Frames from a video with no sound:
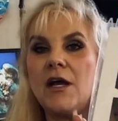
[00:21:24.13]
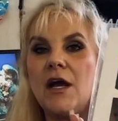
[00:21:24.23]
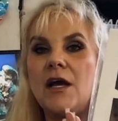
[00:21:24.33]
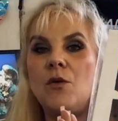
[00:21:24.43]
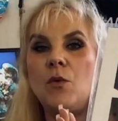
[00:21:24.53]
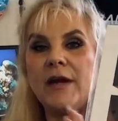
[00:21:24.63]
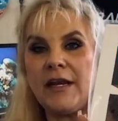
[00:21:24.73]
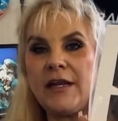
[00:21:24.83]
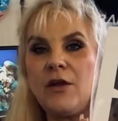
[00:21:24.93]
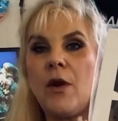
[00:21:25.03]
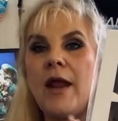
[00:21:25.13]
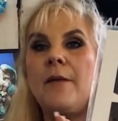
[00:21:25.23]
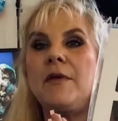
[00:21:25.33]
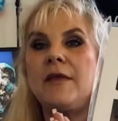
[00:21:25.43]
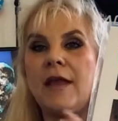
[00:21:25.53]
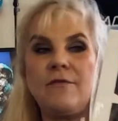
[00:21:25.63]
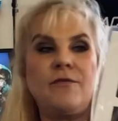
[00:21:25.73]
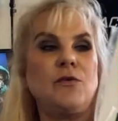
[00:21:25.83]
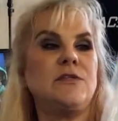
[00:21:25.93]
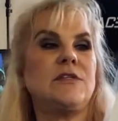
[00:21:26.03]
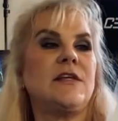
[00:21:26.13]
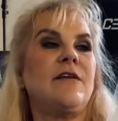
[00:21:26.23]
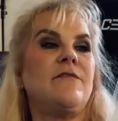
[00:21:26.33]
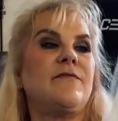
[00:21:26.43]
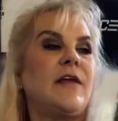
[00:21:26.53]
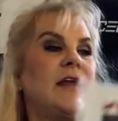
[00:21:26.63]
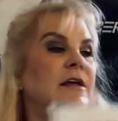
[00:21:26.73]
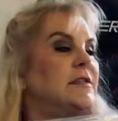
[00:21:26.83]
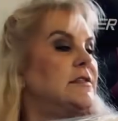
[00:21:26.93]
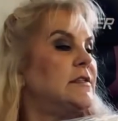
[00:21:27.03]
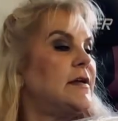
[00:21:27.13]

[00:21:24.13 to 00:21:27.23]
180 gram gatefold sleeve, and